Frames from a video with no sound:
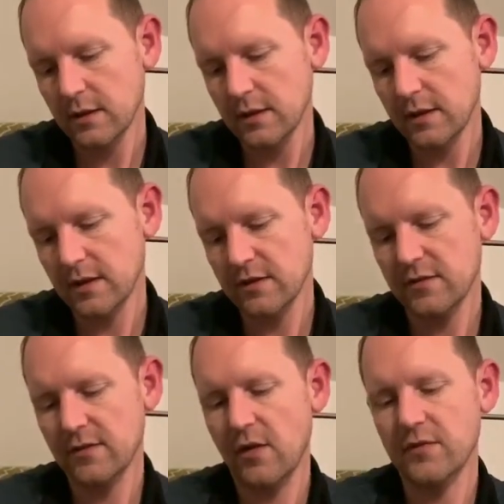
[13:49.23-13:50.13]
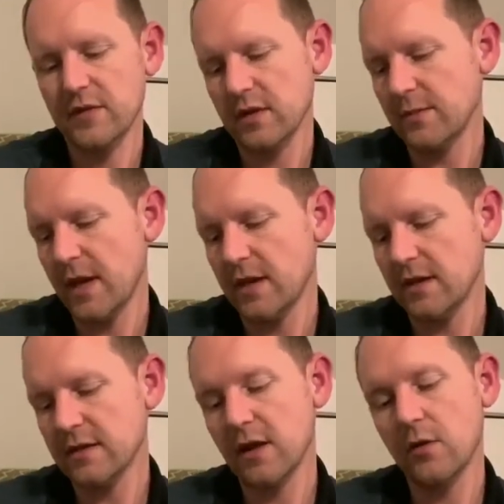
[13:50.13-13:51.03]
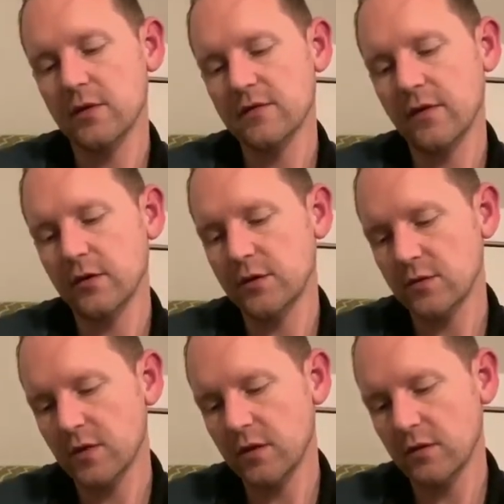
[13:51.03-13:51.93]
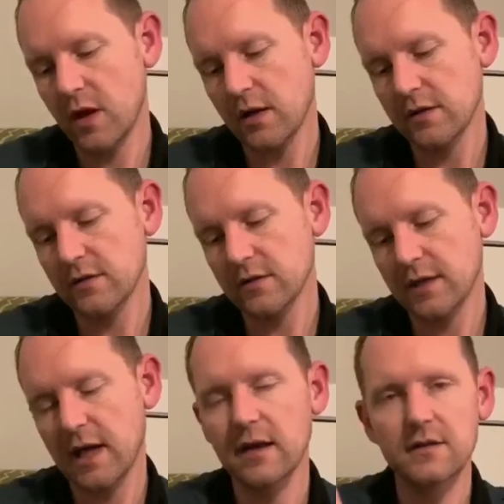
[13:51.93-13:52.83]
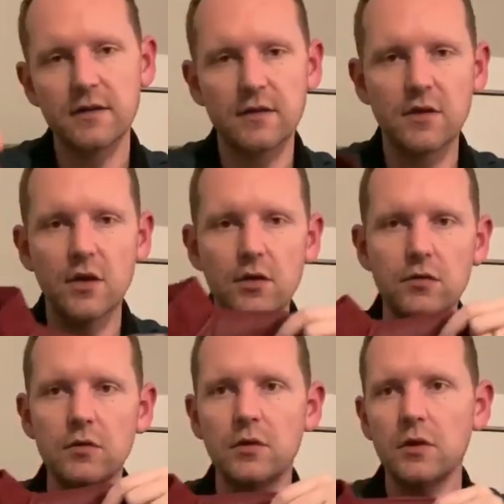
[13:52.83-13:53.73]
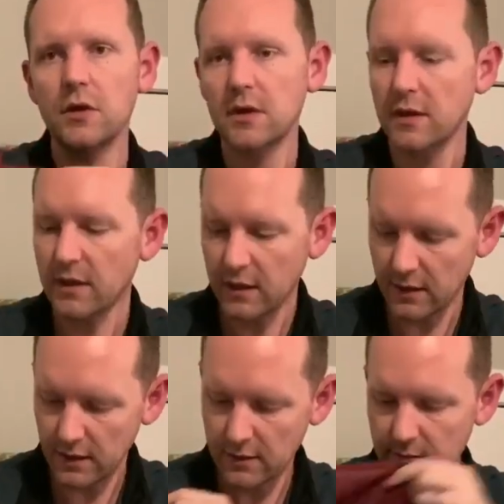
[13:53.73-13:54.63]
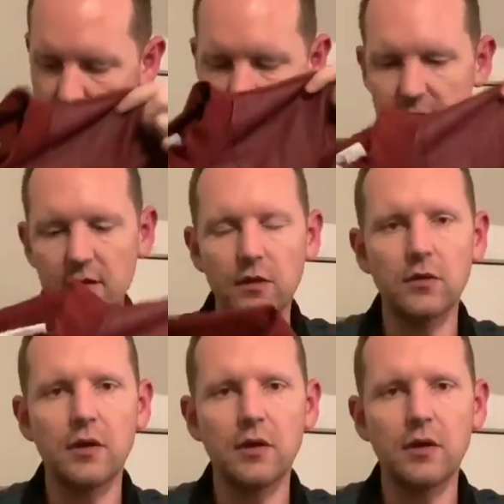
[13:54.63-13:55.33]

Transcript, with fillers: It's obviously made, it's, oh, it's volume two, Guardians of the Galaxy 2. Um, made to look